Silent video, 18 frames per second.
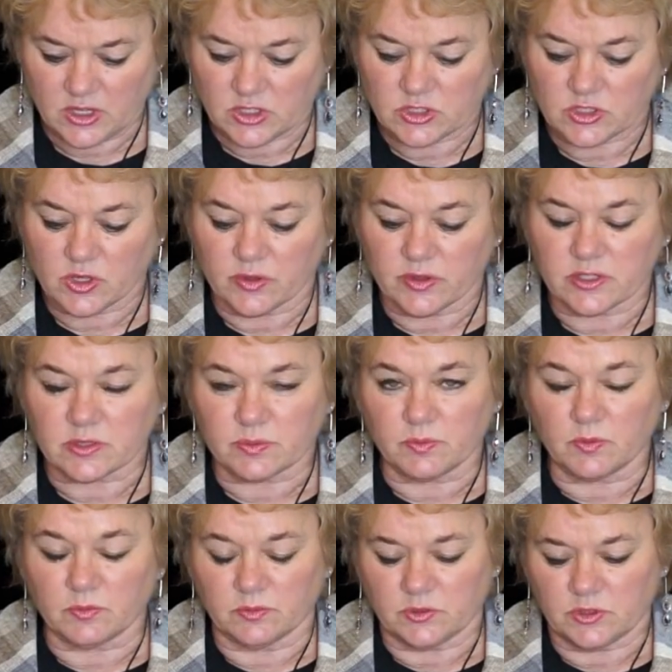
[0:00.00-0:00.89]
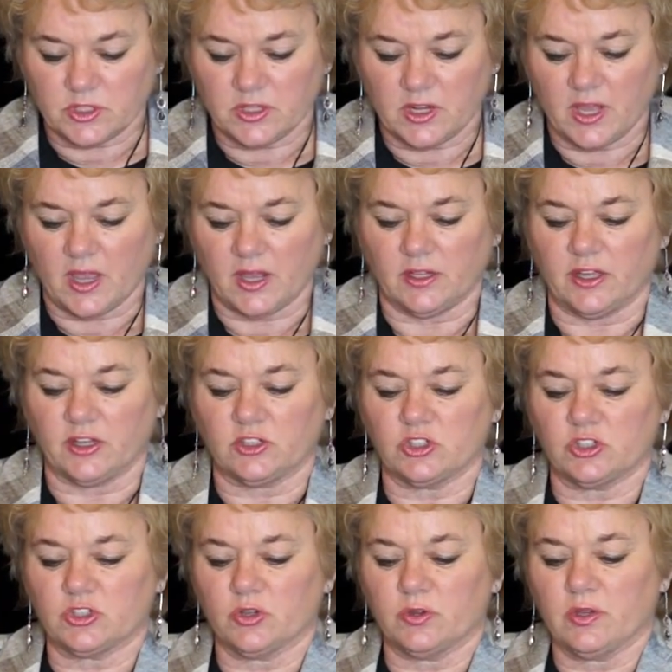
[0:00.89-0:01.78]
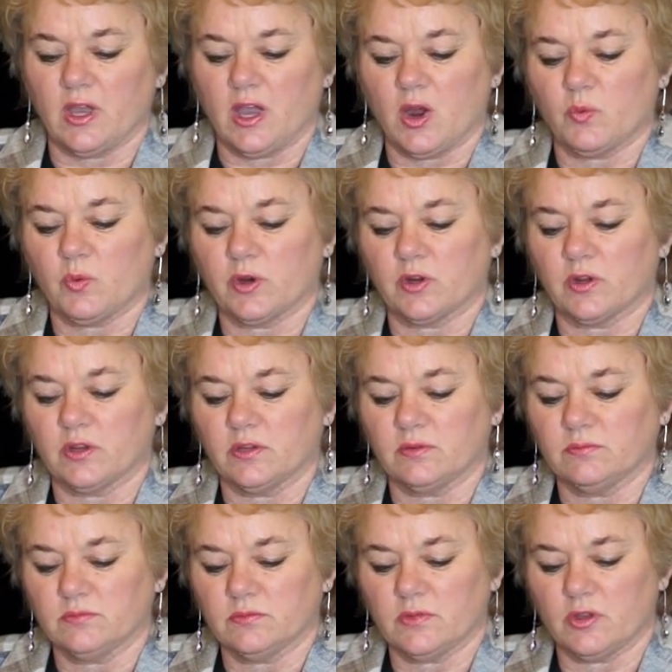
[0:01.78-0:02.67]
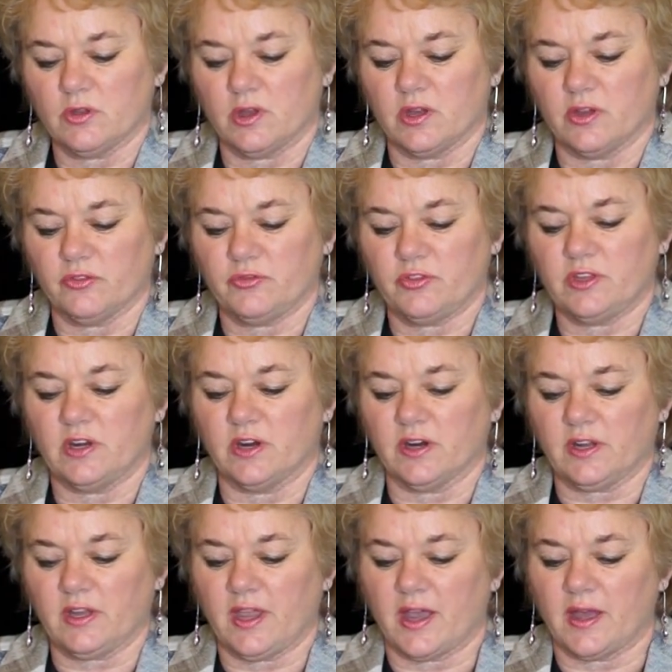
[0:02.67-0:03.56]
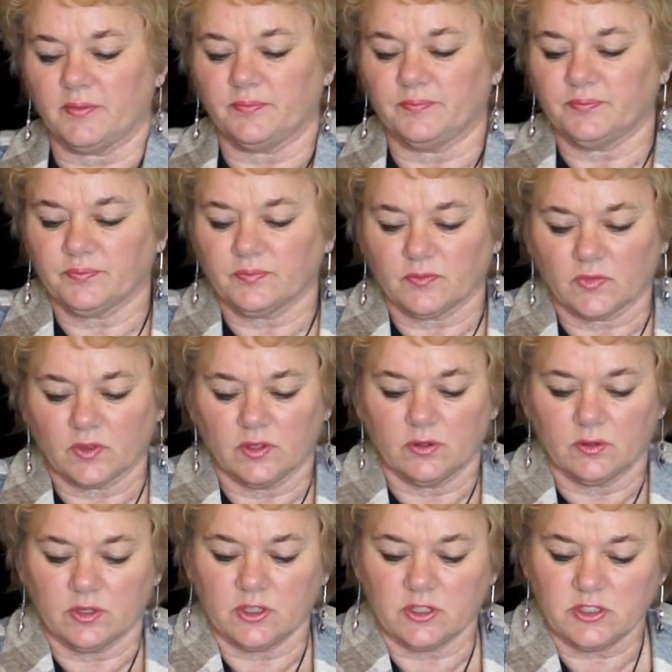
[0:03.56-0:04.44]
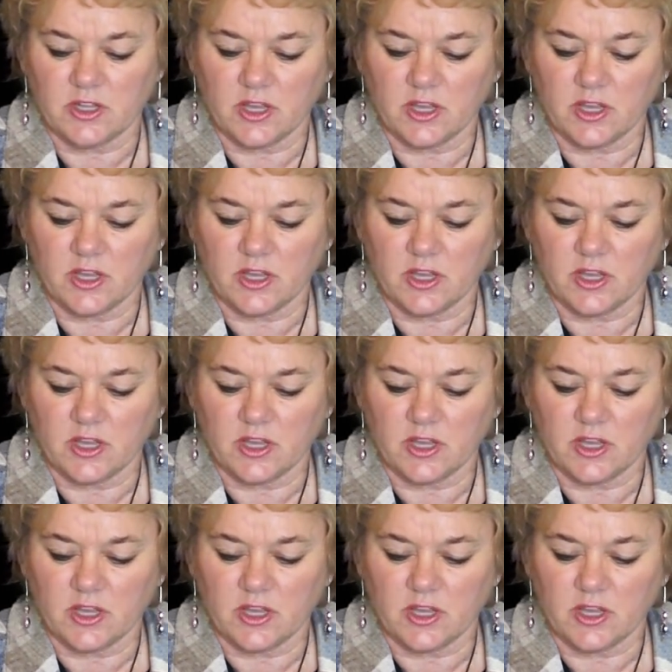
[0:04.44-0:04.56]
So today I'd like to show you how we're going to feed our cat. We're going